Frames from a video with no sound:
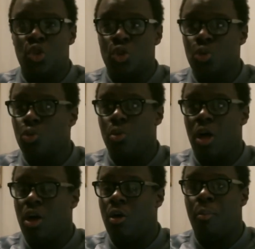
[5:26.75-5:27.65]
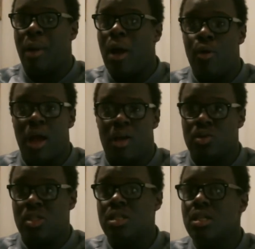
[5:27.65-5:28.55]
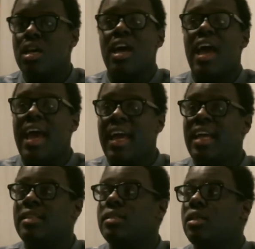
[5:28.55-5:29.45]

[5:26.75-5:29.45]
two powerhouses, and